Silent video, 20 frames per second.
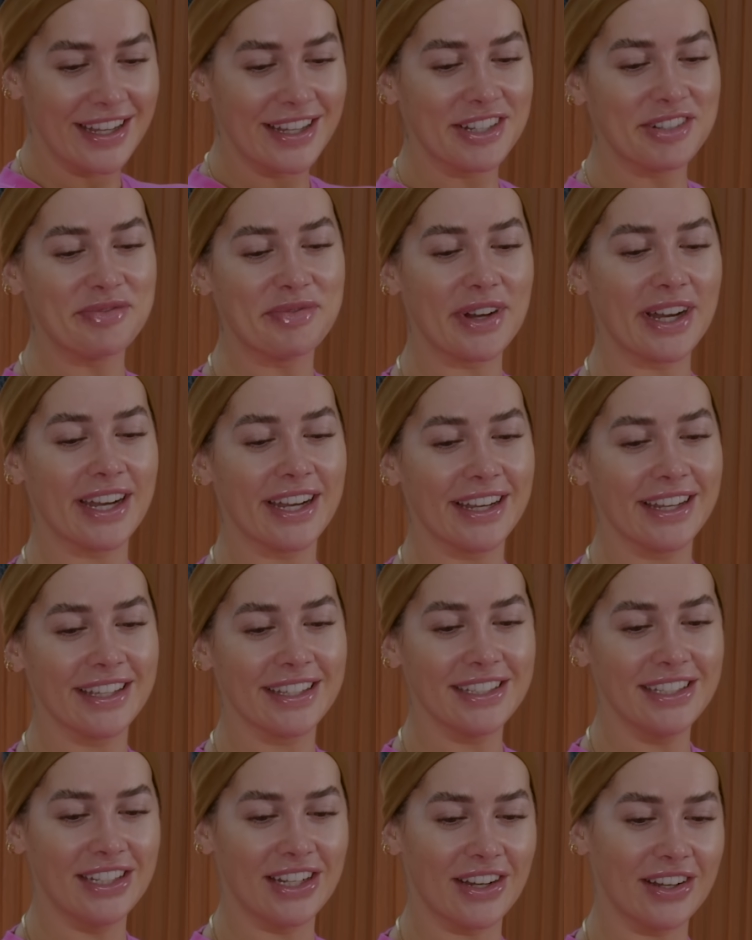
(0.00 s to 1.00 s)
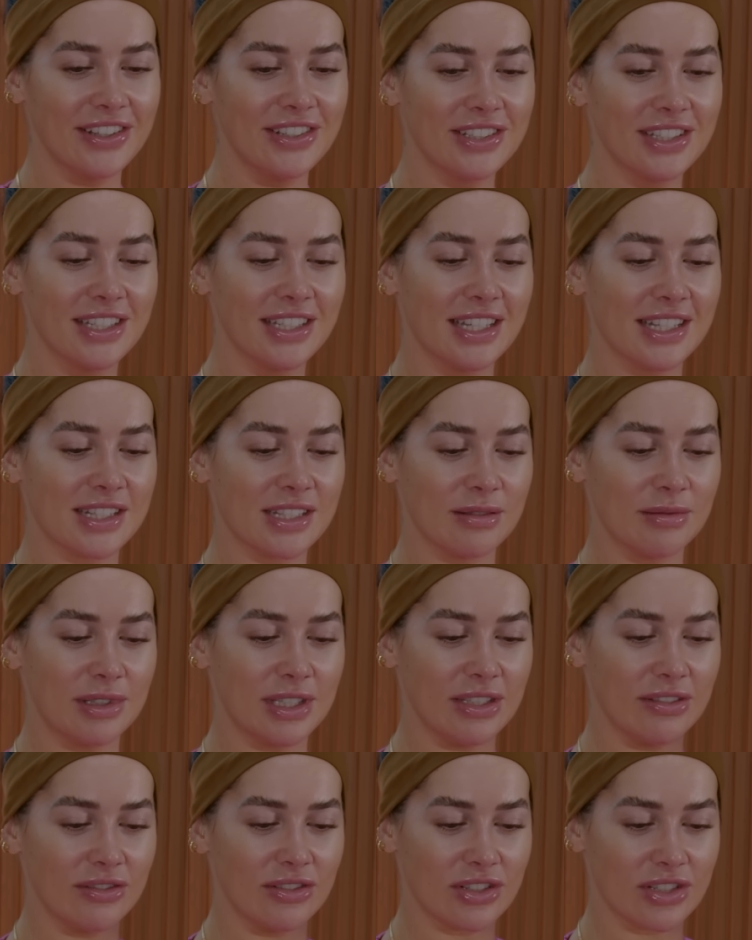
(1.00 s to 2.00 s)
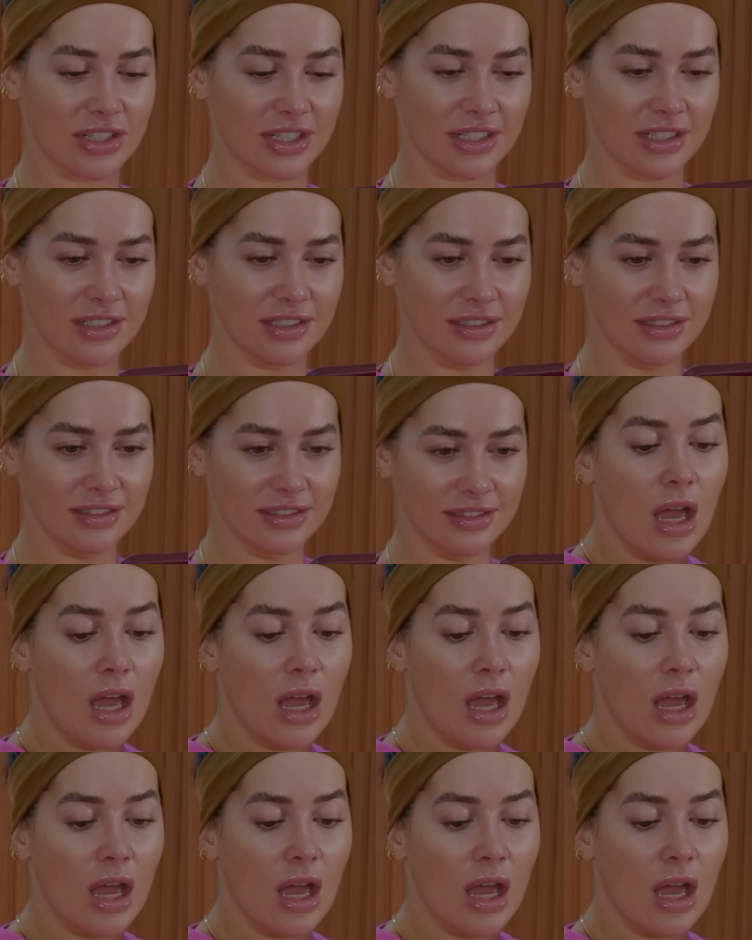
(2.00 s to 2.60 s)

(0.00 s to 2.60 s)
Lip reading: But, you can get some cute shit.